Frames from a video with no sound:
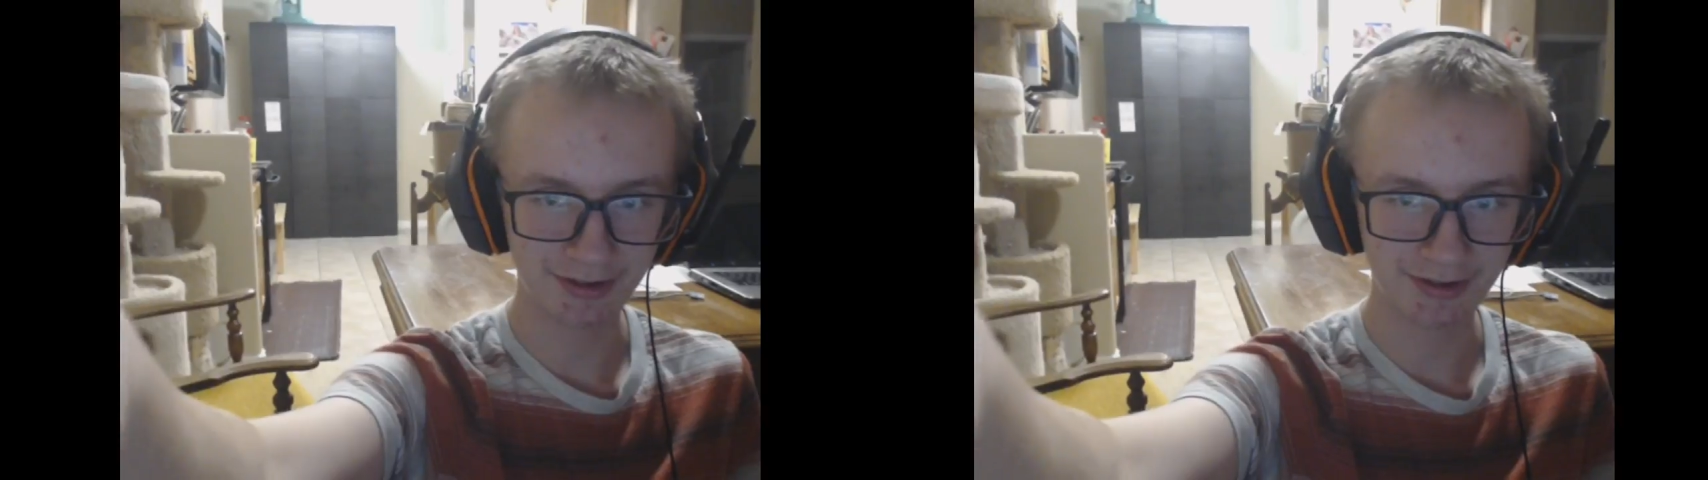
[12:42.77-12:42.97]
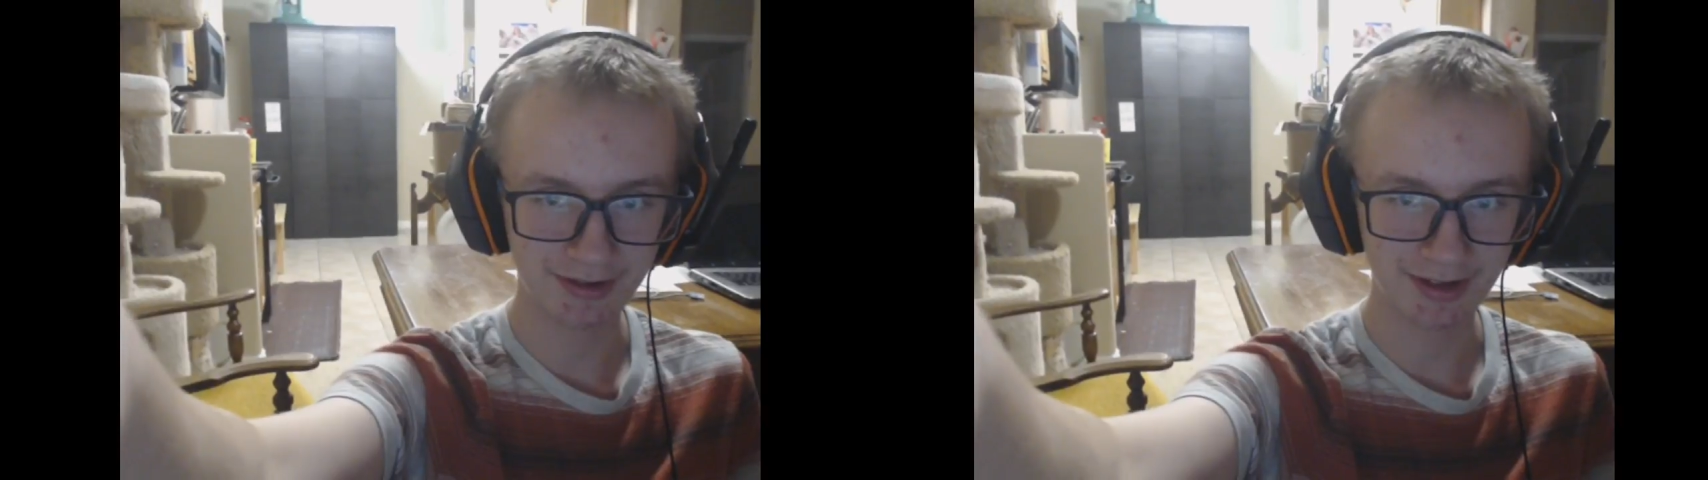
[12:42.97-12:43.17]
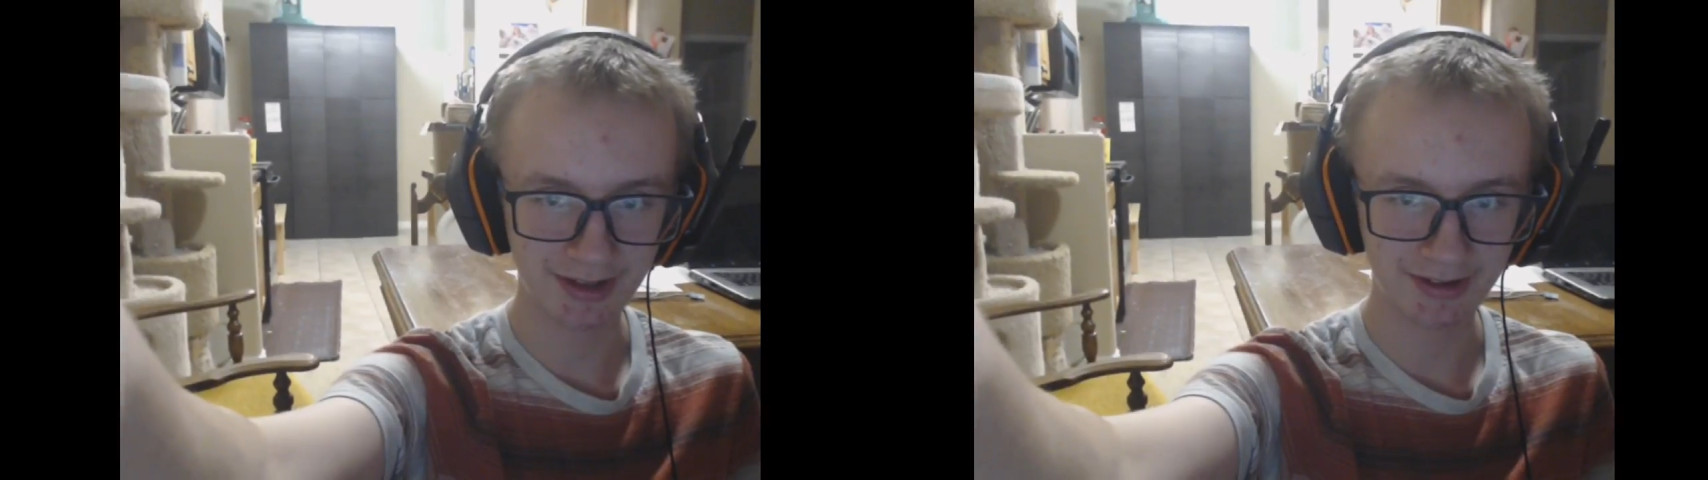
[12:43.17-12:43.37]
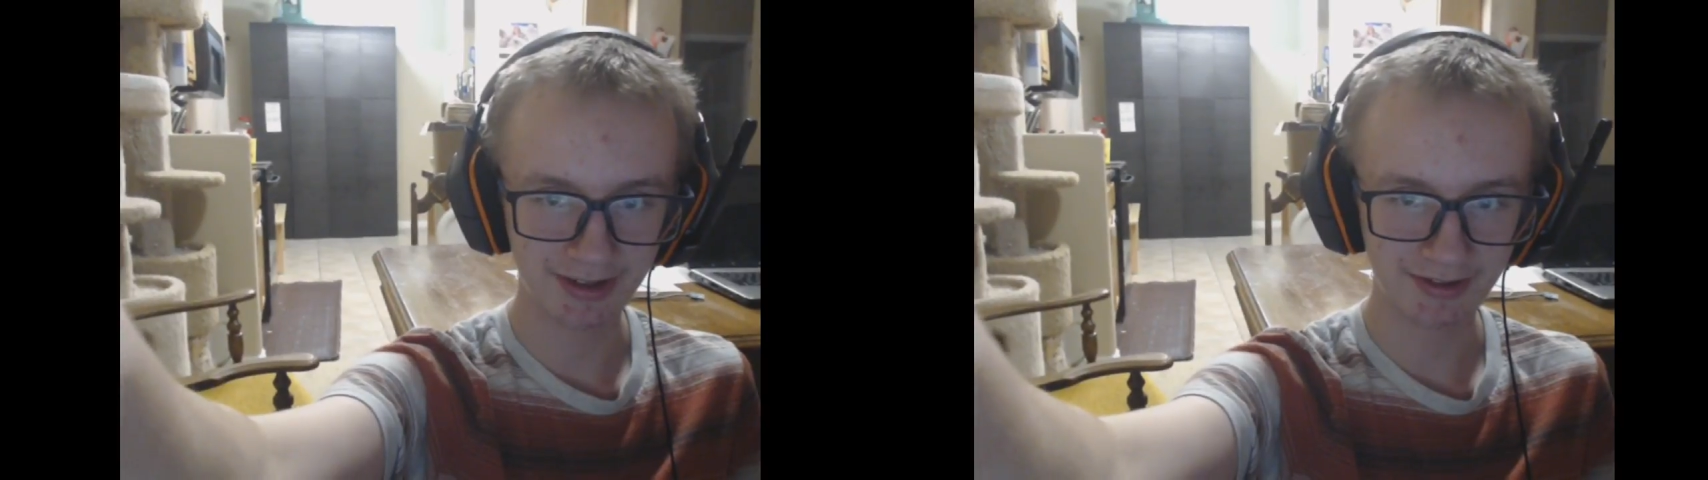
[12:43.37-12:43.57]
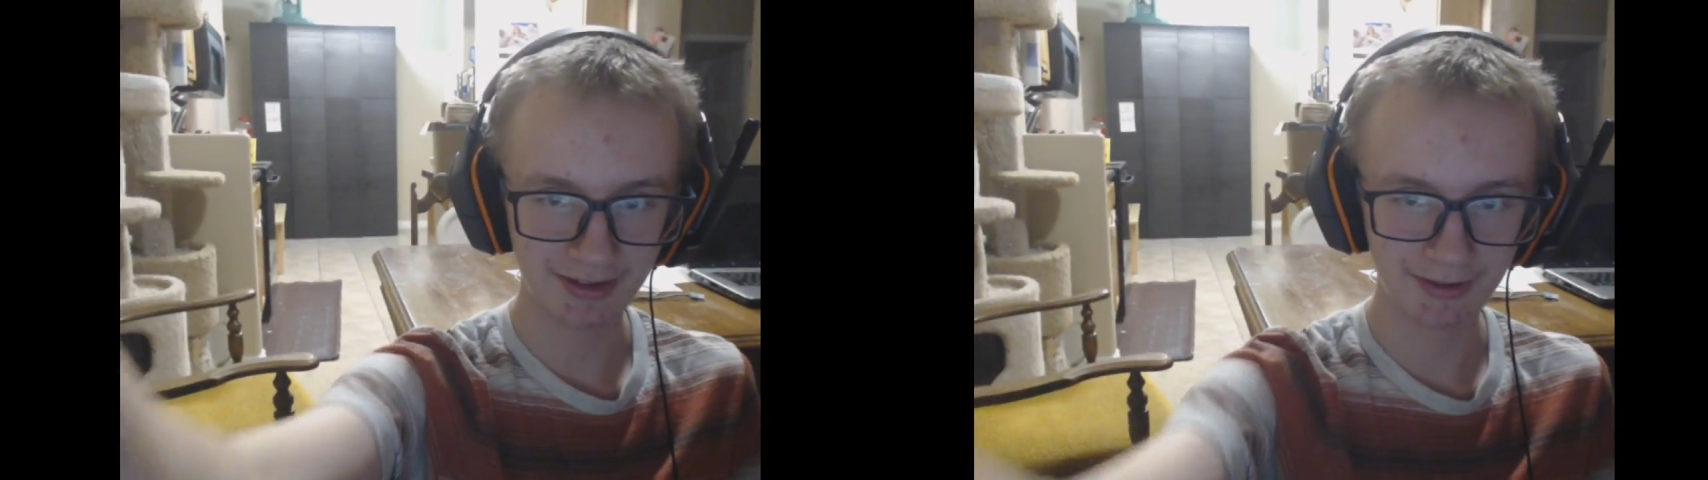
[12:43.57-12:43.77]
score that
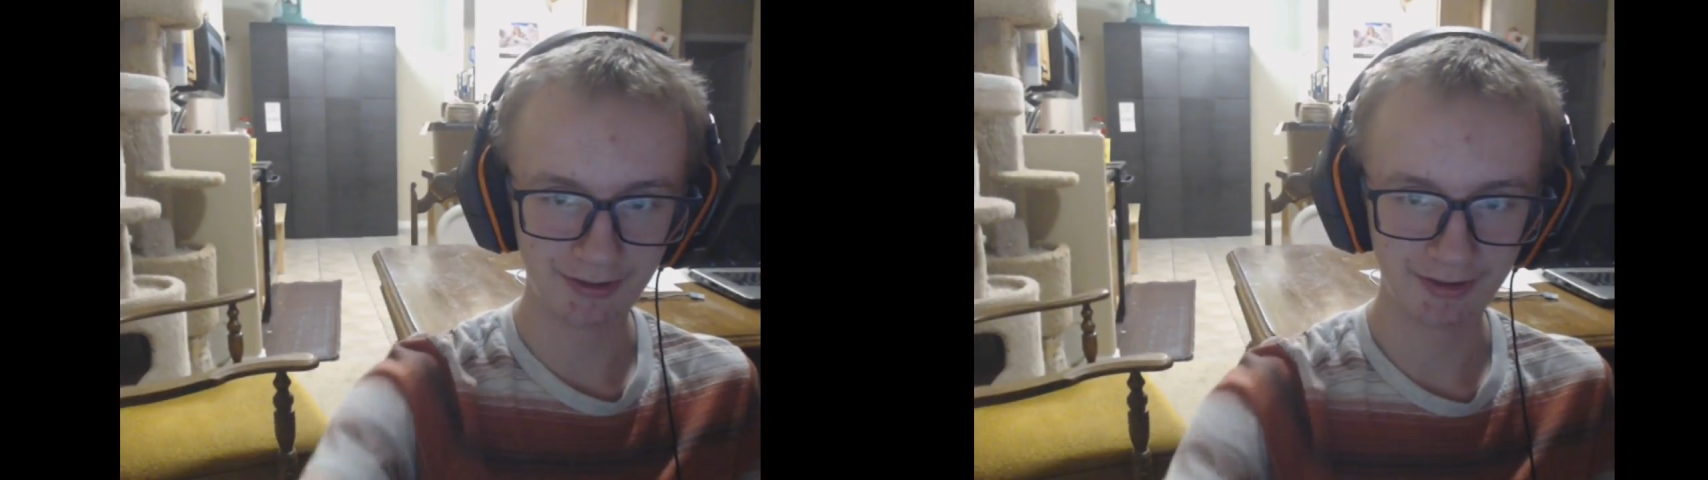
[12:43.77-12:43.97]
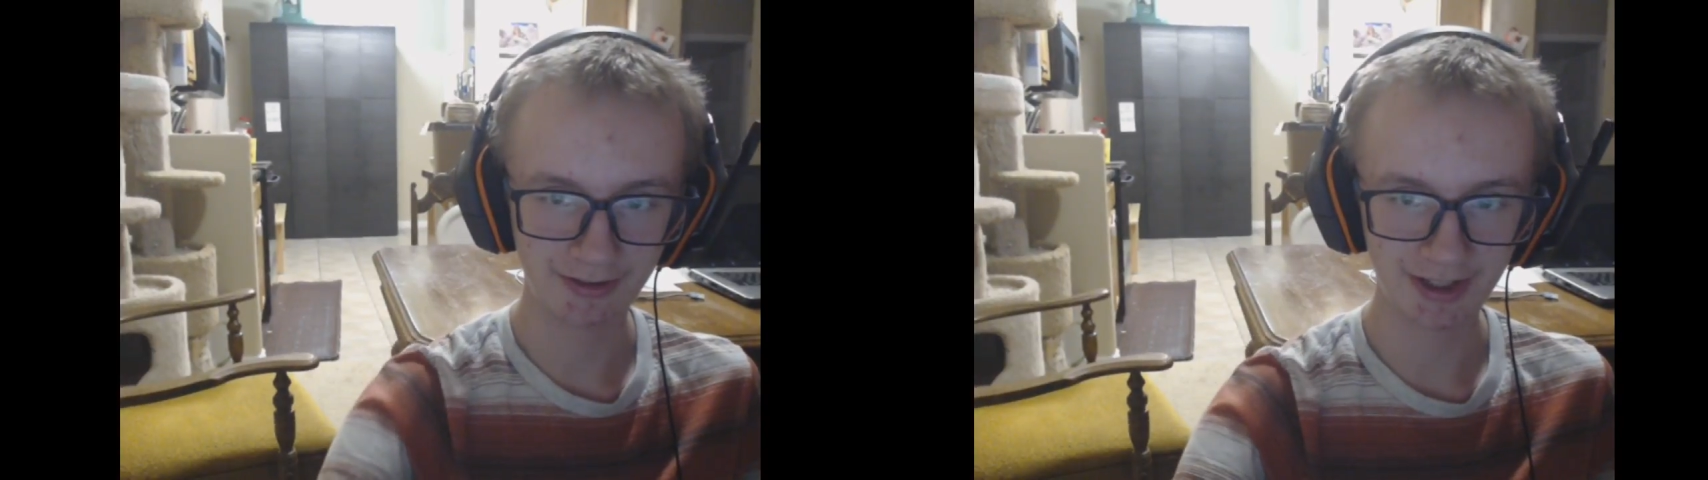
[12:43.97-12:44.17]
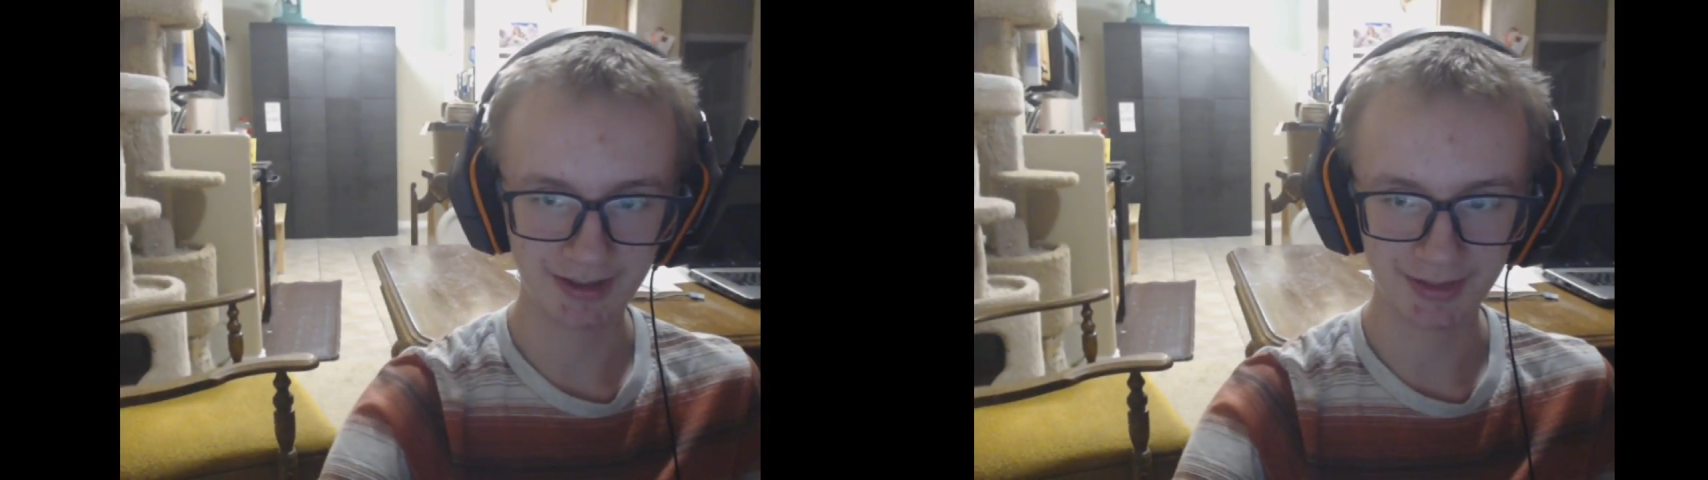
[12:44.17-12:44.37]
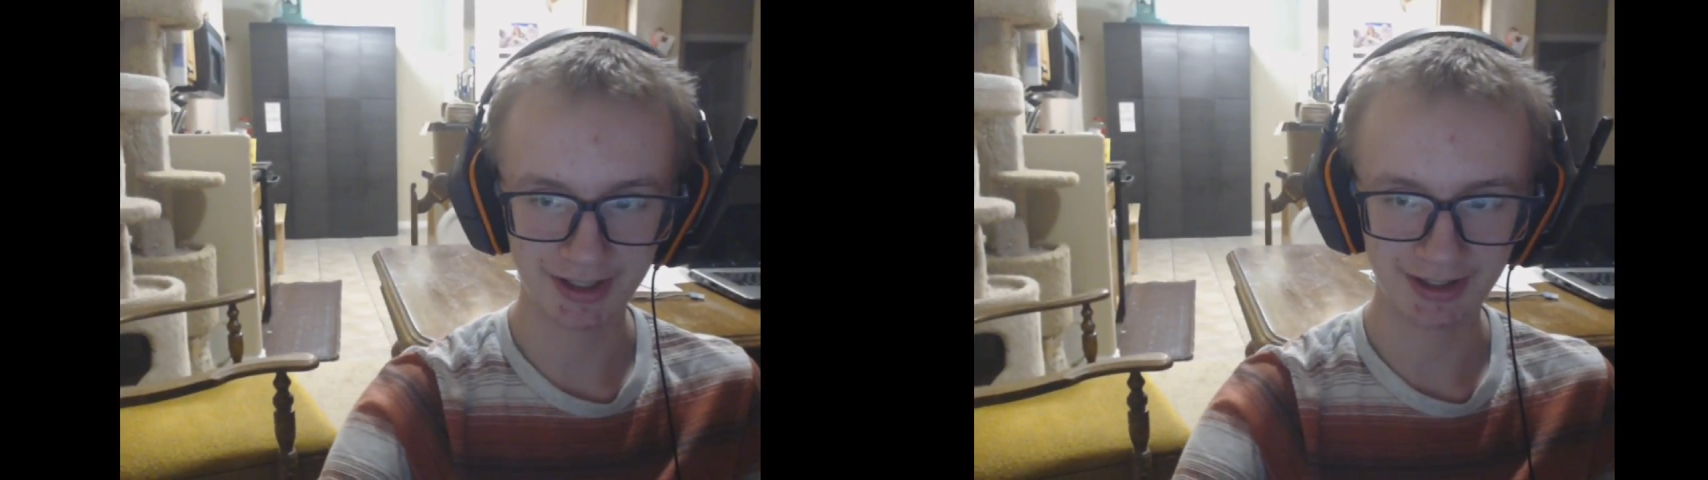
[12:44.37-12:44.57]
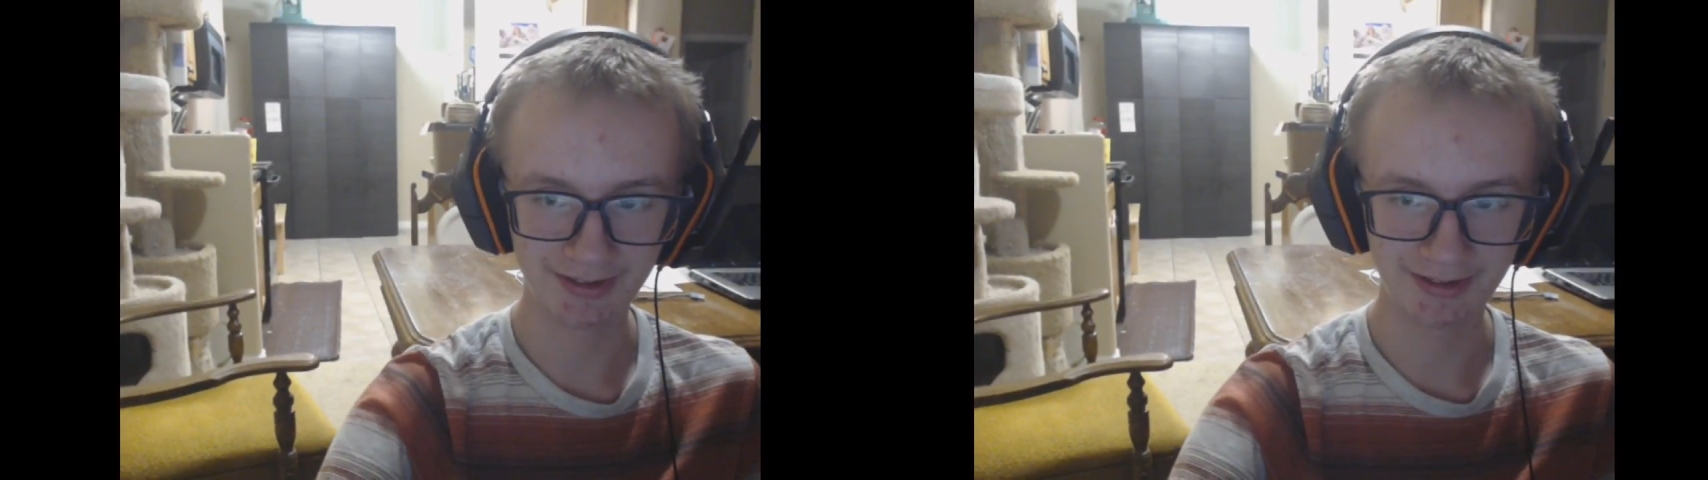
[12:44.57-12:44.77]
doesn't use the same
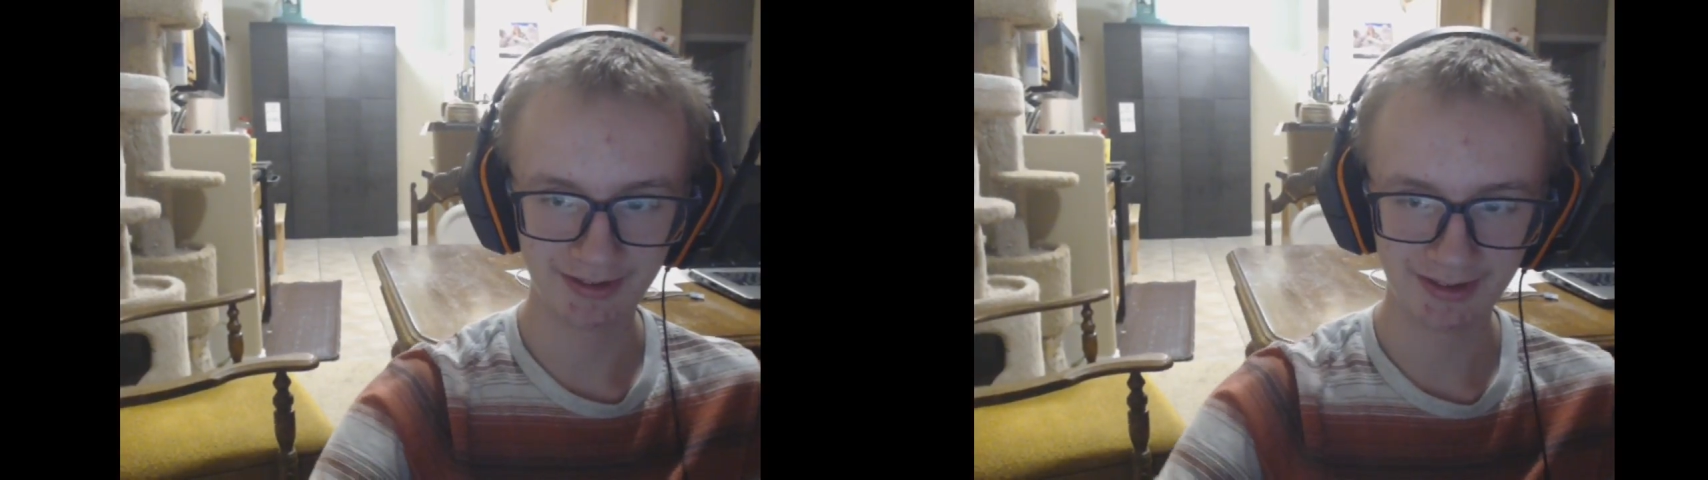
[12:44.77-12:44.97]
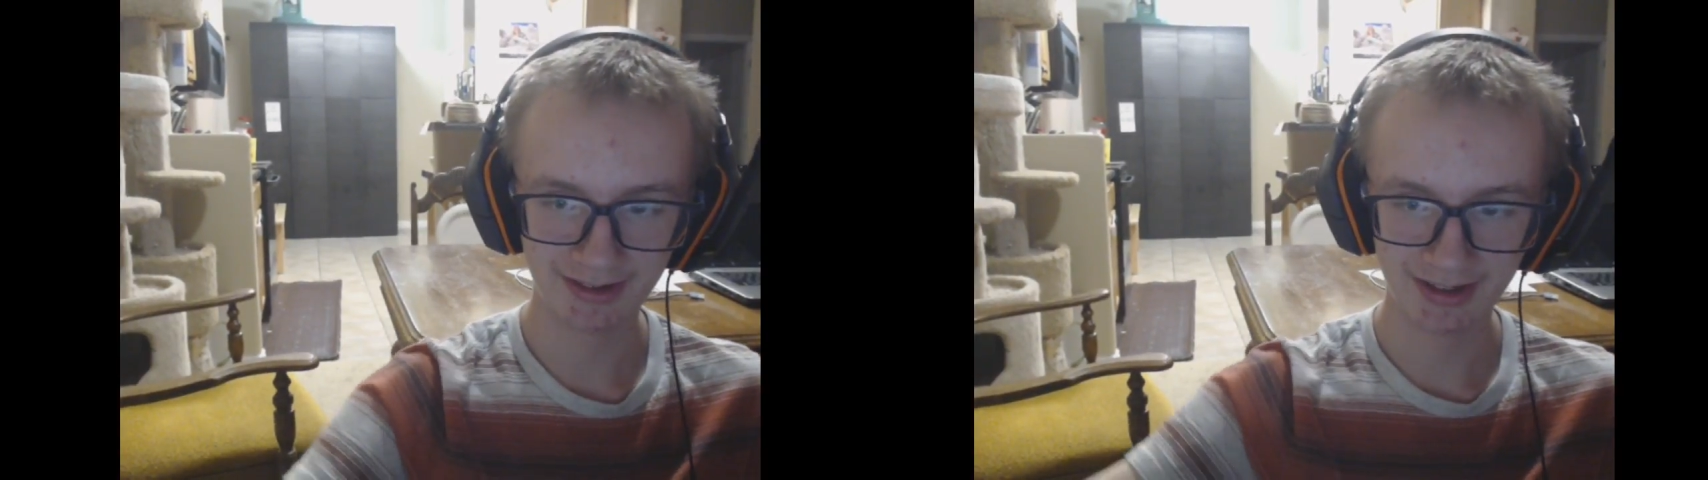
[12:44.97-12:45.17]
mods,